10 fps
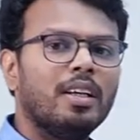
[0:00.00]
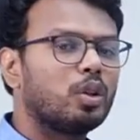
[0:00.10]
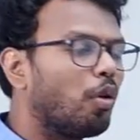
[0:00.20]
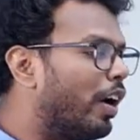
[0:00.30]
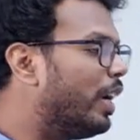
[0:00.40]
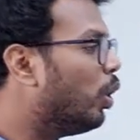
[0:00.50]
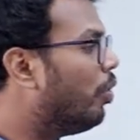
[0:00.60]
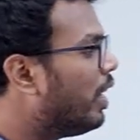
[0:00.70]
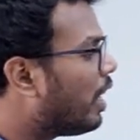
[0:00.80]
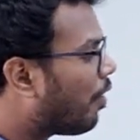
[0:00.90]
So why do
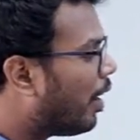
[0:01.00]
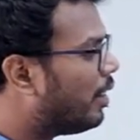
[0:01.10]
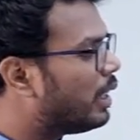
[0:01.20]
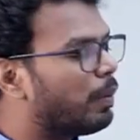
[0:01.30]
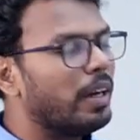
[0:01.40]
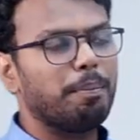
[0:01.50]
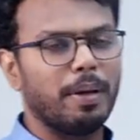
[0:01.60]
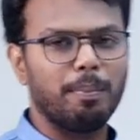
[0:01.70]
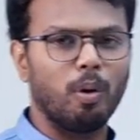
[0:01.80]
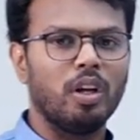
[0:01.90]
we require these many
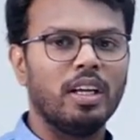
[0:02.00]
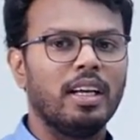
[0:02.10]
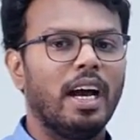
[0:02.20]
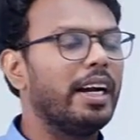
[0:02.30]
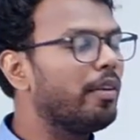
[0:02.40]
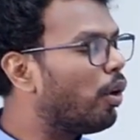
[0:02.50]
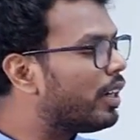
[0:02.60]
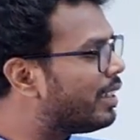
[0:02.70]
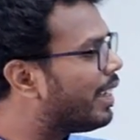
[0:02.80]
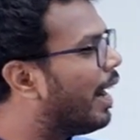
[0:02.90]
people? And what
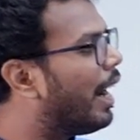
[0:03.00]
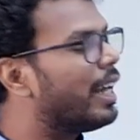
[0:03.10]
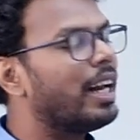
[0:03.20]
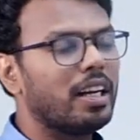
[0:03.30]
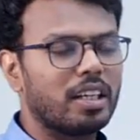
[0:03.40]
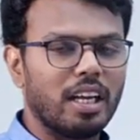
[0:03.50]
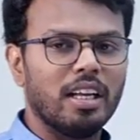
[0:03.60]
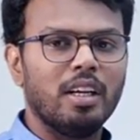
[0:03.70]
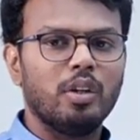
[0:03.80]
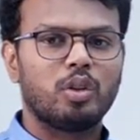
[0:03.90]
is the hierarchy?
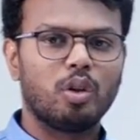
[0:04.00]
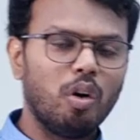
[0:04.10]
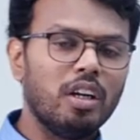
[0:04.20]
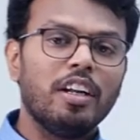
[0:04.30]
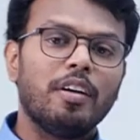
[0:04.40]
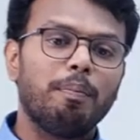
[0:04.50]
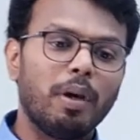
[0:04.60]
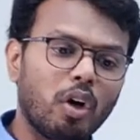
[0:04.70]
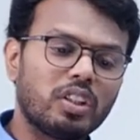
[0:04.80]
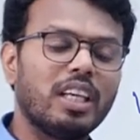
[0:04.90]
So
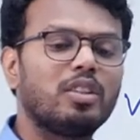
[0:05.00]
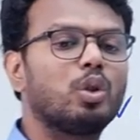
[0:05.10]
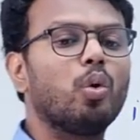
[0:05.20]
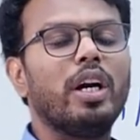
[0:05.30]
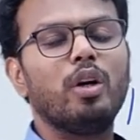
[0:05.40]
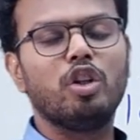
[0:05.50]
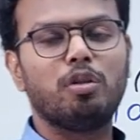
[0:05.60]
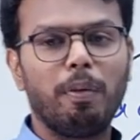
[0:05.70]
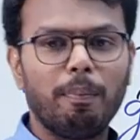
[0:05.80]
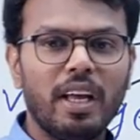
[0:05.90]
because a student who
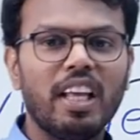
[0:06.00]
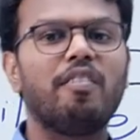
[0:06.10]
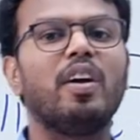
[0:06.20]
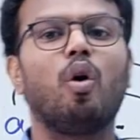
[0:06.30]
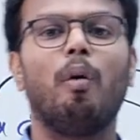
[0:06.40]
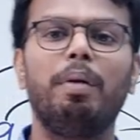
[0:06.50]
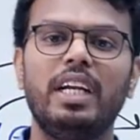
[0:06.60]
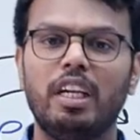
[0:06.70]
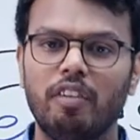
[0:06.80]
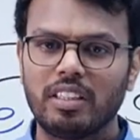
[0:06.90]
is preparing for
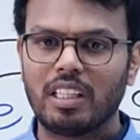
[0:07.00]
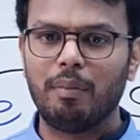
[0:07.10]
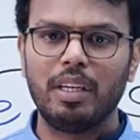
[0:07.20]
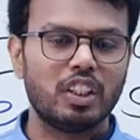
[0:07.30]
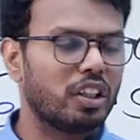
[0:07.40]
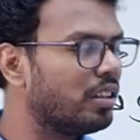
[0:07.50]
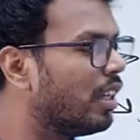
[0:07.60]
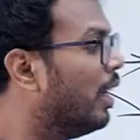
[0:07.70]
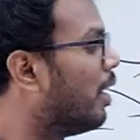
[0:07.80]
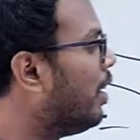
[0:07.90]
competitive examinations
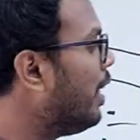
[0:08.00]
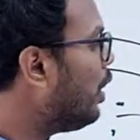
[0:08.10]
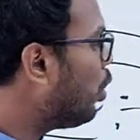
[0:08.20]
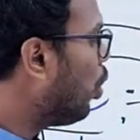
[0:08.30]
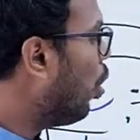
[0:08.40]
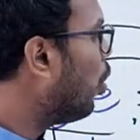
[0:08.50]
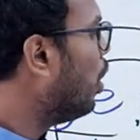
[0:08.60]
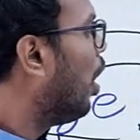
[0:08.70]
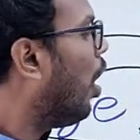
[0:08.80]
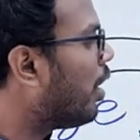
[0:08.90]
need to know
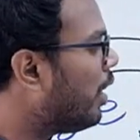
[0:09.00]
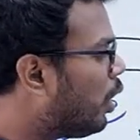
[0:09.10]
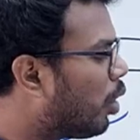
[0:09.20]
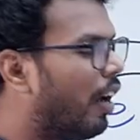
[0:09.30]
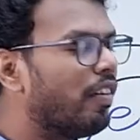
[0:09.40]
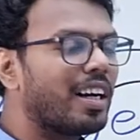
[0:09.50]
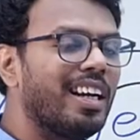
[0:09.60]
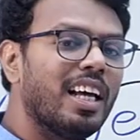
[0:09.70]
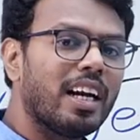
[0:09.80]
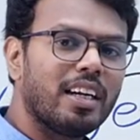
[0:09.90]
or need to have a
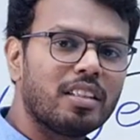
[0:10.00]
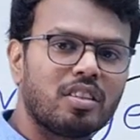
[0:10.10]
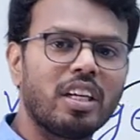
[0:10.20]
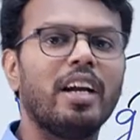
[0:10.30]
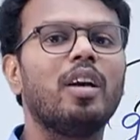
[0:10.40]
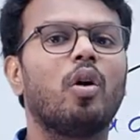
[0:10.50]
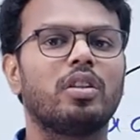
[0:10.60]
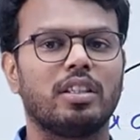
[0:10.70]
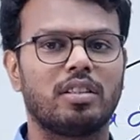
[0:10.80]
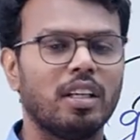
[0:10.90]
clear understanding
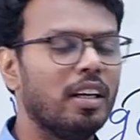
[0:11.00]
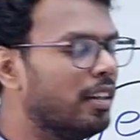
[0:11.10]
on this.